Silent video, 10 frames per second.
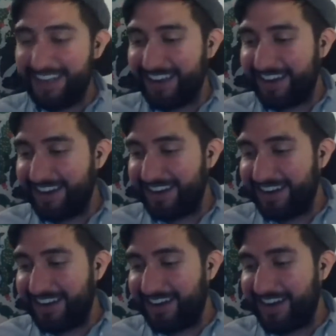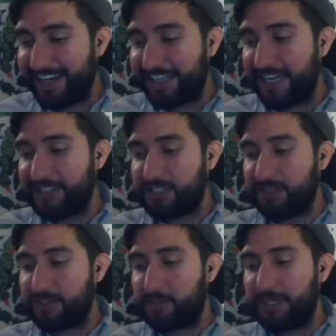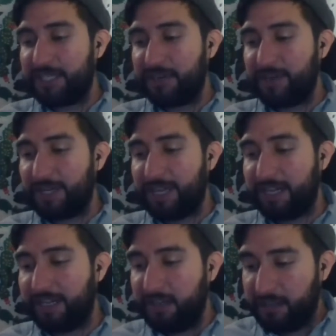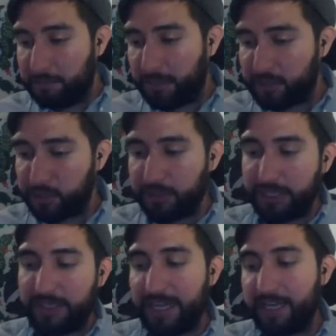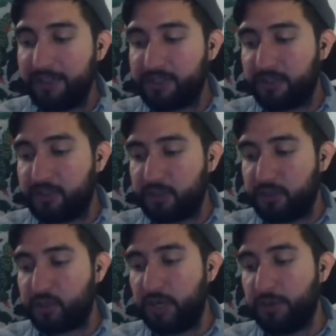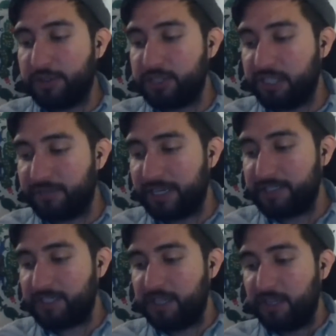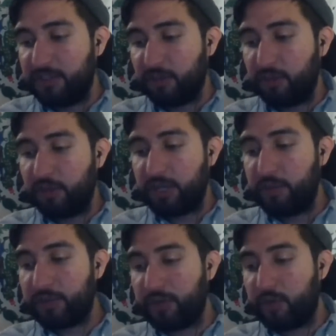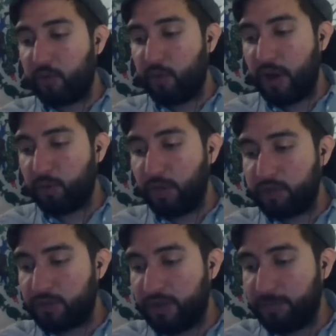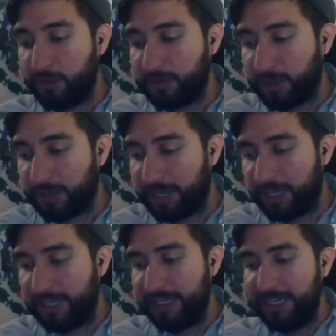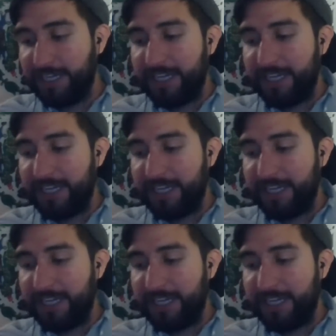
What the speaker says: All right, guys. So speaking of Guadalajara, Pachuca had a 0-0 draw with Chivas. Toluca with a 1-1 draw with Monterrey.